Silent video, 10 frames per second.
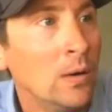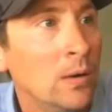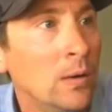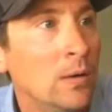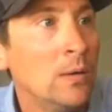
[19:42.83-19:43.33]
What
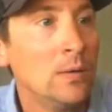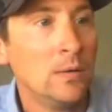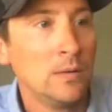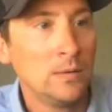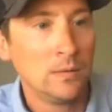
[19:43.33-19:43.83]
else we got,
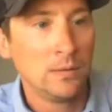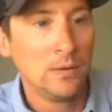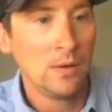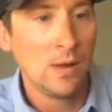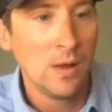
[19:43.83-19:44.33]
Stephen?
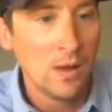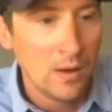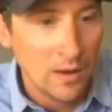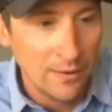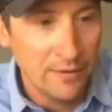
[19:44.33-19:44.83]

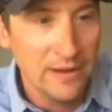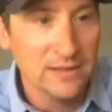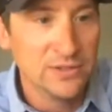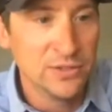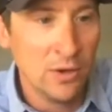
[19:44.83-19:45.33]
All right.
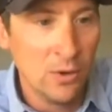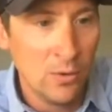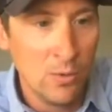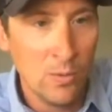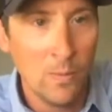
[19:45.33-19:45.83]

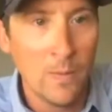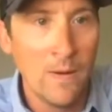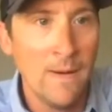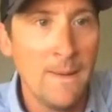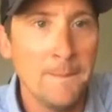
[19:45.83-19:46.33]
So,
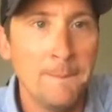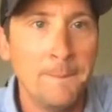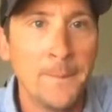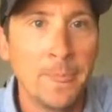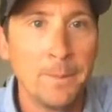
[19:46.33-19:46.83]
um,
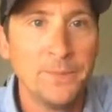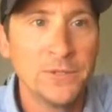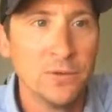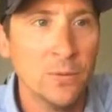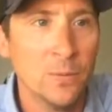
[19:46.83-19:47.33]

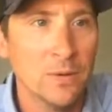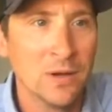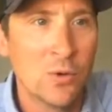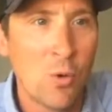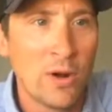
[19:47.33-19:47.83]
so
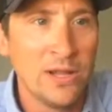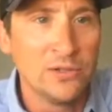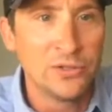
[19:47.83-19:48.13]
according